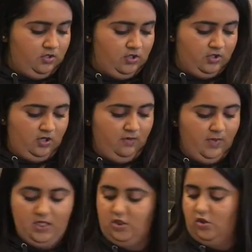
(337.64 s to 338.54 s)
Just gonna
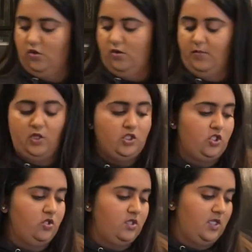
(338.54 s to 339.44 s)
mix through. I'm gonna
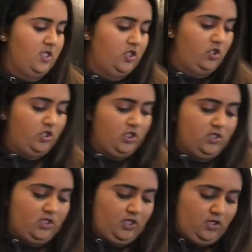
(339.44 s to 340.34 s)
just use this to
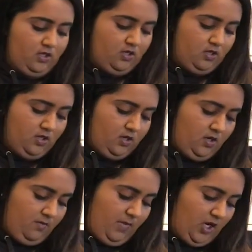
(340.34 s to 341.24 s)
just
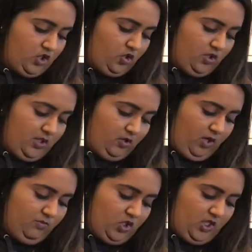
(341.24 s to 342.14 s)
make sure the
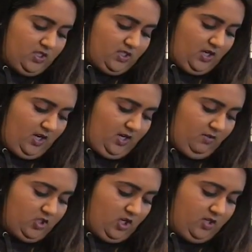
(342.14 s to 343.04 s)
cream cheese is not
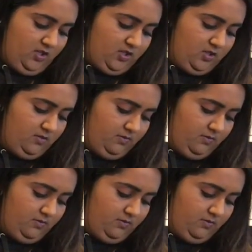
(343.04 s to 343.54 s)
in chunks.